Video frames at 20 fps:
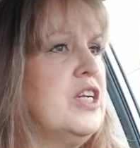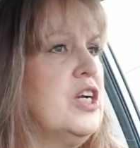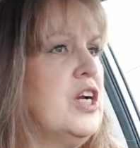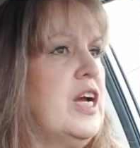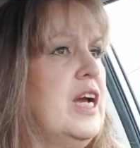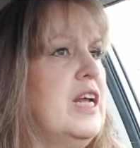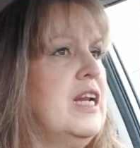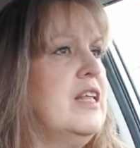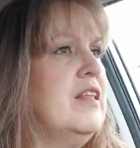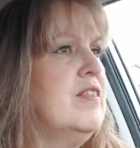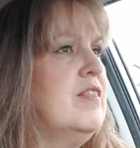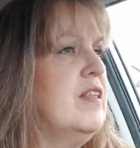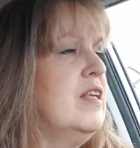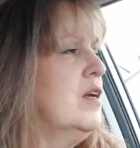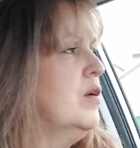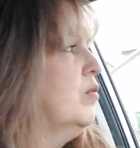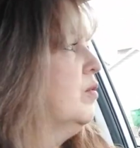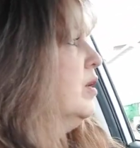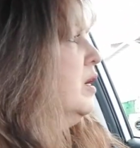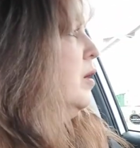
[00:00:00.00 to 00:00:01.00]
or
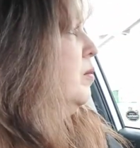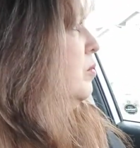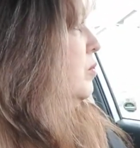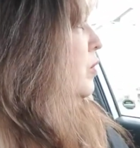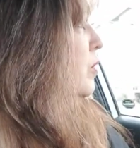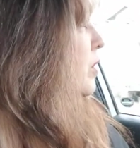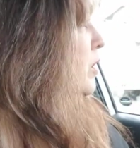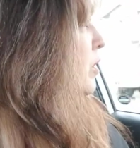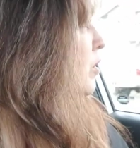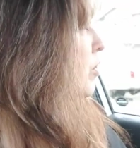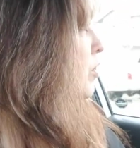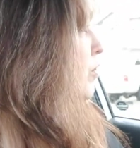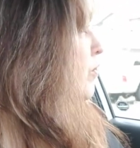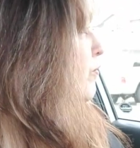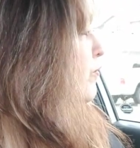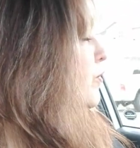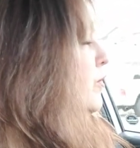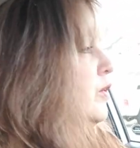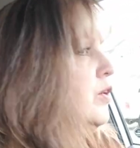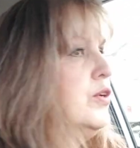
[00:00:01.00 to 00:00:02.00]
anything when I'm doing whole
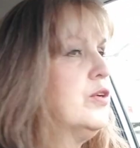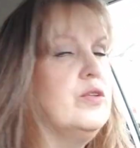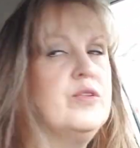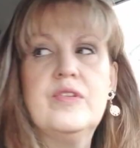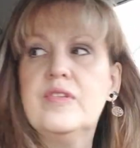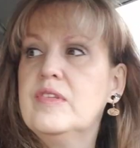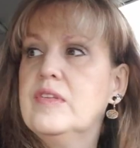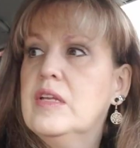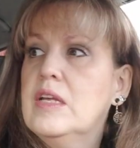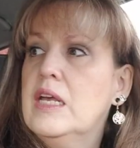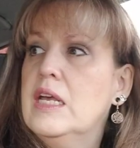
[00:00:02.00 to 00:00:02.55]
foods,